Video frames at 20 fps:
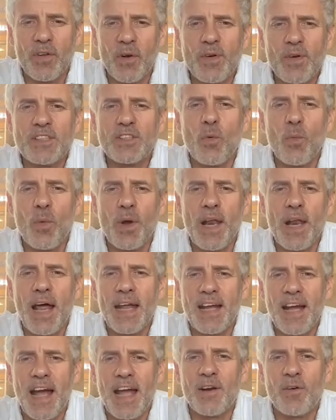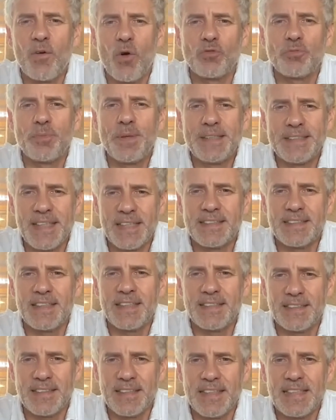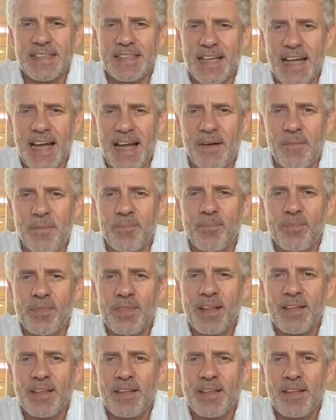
The reason we like high growth businesses is that